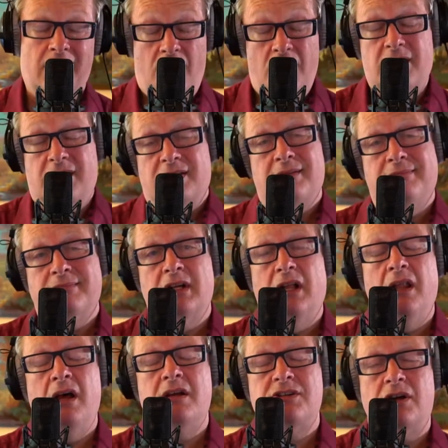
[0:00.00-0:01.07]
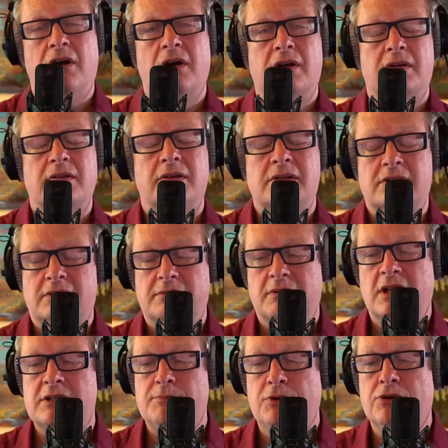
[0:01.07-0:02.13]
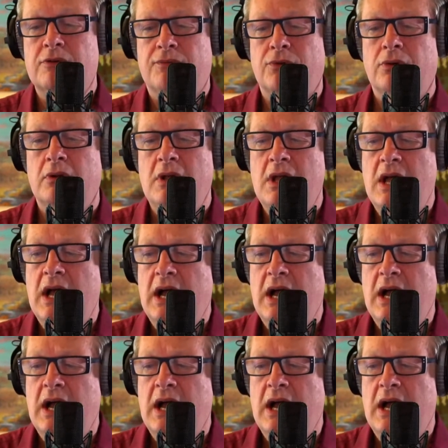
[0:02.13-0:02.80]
art, collage art. It's beautiful.